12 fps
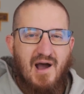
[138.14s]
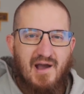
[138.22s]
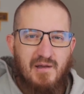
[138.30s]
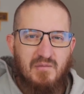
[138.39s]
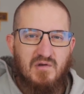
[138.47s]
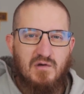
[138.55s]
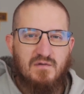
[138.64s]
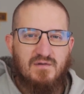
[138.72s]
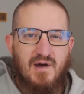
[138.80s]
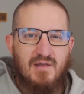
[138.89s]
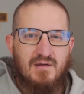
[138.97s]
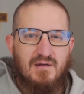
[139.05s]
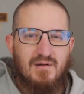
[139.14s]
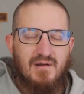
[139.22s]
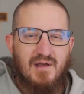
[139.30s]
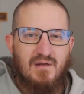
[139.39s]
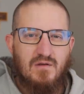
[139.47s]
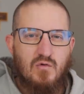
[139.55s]
I am good father,
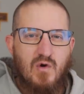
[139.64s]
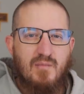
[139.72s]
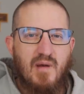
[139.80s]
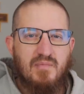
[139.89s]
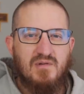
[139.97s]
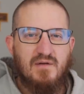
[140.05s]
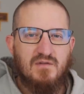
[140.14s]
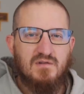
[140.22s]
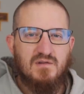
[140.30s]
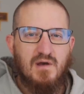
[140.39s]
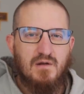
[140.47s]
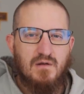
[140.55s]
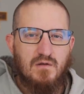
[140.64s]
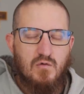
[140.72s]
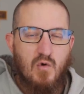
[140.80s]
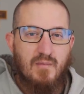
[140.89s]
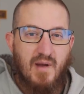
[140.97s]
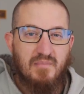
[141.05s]
and you are my beloved son,
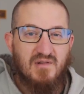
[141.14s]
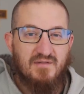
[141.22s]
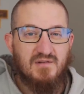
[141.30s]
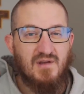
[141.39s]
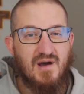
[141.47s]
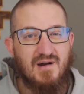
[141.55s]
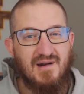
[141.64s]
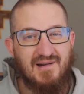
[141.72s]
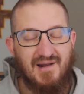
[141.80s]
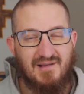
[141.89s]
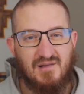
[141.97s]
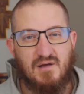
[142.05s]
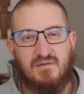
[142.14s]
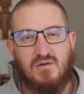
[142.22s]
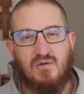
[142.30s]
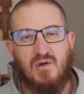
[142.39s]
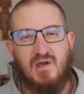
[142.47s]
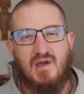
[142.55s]
you are my beloved daughter, and I love
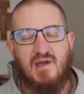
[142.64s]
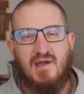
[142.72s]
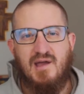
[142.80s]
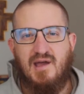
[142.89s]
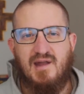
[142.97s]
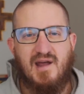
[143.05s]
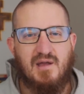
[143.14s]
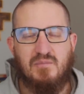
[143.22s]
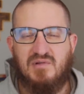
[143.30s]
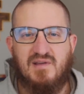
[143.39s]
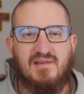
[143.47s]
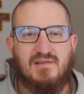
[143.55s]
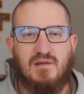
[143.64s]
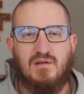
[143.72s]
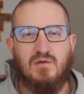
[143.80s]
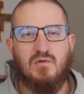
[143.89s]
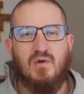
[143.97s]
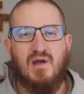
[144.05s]
you, and I am pleased in
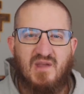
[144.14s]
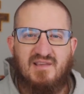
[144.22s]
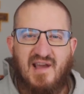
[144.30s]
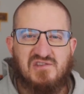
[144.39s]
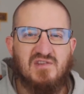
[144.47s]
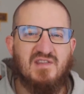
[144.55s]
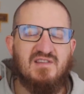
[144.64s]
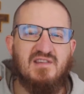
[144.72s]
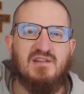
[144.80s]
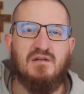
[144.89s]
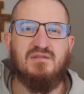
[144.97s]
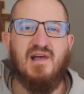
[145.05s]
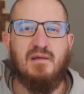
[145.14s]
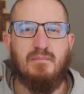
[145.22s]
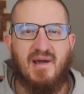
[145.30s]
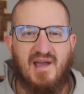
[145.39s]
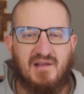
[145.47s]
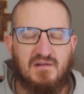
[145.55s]
you. It's actually in the season of Lent,
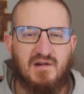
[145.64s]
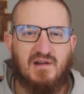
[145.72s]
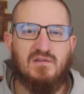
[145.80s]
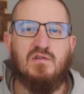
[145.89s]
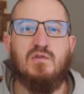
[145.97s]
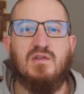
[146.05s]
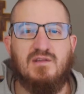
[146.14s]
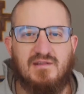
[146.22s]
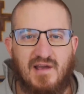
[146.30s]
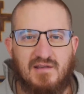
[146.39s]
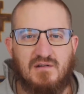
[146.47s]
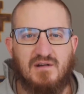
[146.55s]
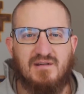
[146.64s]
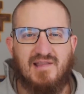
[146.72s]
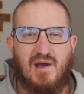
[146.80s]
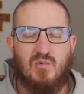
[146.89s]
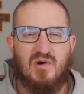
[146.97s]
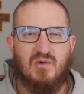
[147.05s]
by entering into the desert,
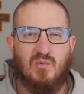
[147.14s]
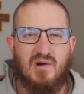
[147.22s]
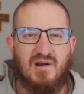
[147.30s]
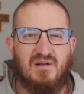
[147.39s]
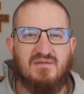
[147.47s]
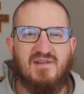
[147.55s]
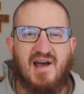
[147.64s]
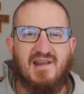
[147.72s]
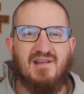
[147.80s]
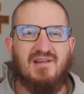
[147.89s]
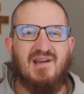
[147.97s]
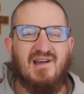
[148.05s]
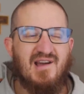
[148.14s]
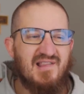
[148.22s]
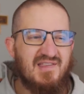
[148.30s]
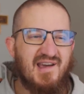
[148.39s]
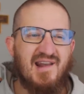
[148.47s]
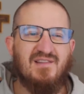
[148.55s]
that we're, we're invited
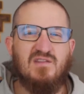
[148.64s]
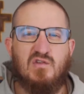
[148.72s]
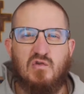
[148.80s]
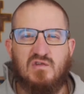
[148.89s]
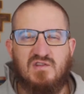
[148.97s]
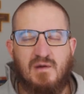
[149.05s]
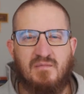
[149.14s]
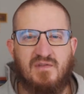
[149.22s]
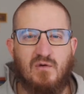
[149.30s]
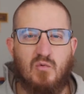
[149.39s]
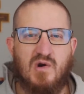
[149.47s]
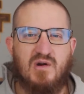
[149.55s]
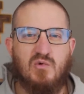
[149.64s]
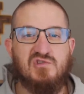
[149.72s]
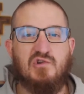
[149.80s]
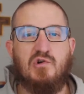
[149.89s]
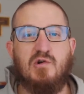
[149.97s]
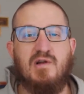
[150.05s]
to kind of do some of the work
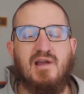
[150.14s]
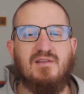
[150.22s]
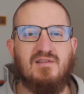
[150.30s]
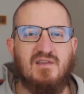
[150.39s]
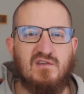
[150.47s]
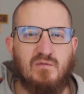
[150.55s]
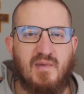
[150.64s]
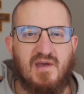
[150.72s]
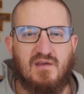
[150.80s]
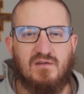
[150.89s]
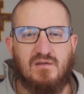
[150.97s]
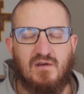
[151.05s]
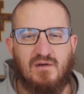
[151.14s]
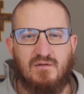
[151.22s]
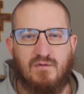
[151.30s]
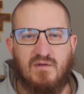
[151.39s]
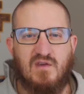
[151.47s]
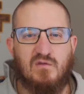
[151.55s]
which creates the space
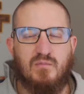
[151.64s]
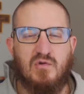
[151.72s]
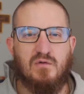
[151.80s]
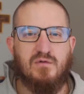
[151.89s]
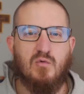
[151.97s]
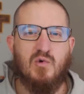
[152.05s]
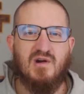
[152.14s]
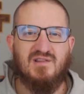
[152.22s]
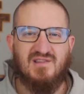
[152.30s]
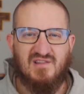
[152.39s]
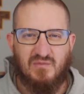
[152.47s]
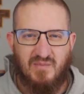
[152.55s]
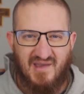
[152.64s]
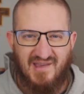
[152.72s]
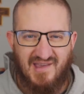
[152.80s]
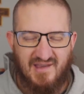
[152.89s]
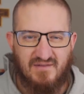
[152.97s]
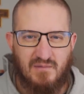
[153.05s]
for these beautiful words to
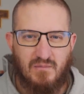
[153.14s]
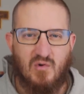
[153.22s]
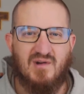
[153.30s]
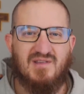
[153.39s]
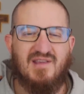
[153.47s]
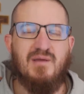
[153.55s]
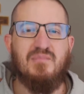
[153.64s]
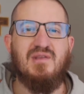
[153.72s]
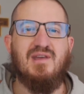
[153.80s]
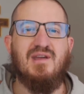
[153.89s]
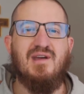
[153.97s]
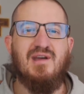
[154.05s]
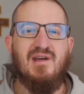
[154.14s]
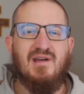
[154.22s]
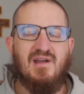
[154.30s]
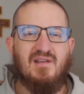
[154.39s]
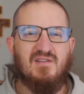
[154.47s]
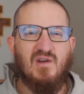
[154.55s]
speak even more deeply
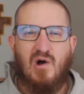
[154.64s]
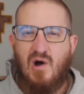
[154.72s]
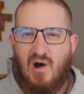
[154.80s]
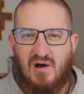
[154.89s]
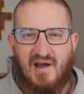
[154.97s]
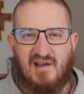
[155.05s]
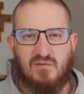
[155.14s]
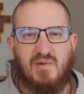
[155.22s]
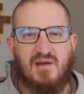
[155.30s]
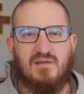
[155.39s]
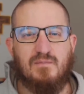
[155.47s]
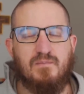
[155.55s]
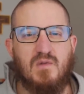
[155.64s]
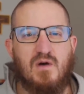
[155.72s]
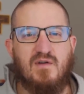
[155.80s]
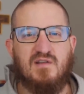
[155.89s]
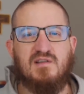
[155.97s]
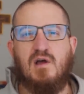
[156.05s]
into all aspects
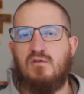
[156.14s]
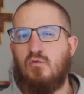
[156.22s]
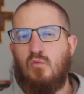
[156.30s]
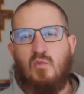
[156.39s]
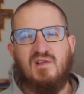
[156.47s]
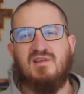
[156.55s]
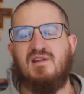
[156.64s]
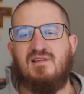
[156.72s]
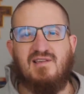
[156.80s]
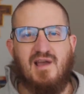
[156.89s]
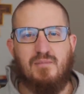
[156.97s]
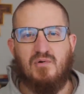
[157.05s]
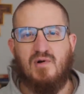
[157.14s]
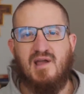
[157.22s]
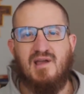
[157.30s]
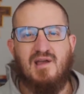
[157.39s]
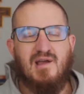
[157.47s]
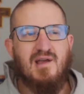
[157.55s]
of ourselves. What's an example,
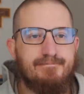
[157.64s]
right?